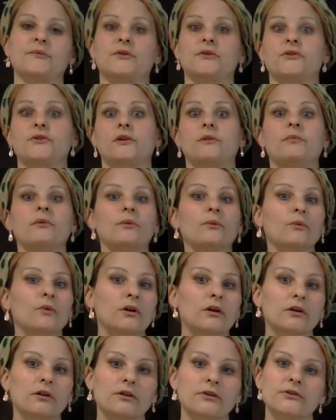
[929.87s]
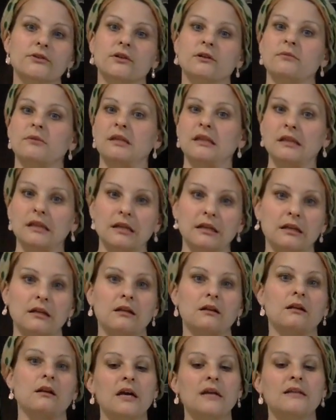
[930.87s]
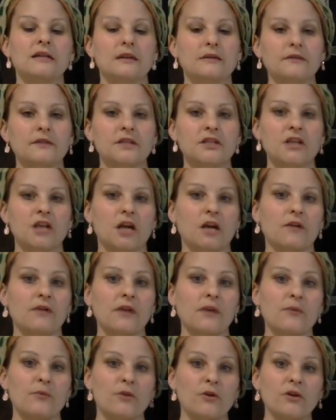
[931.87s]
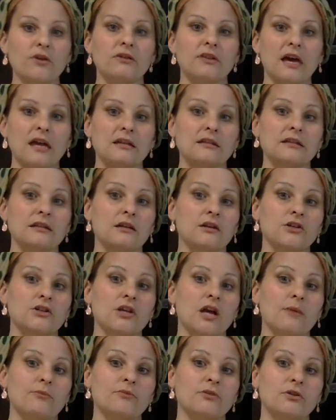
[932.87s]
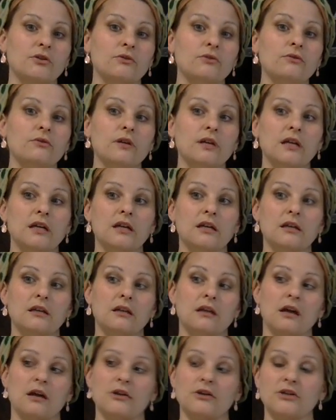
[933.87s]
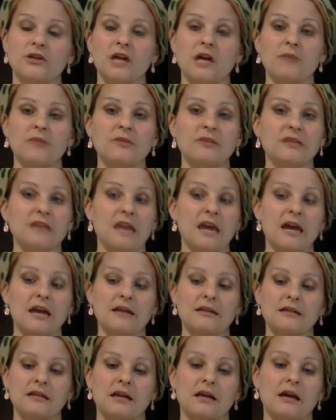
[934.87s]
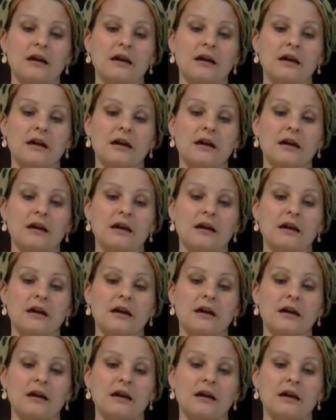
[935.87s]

Should it be wool? Should it be linen? Definitely check out that book. That is in our shop too. Our shop is at,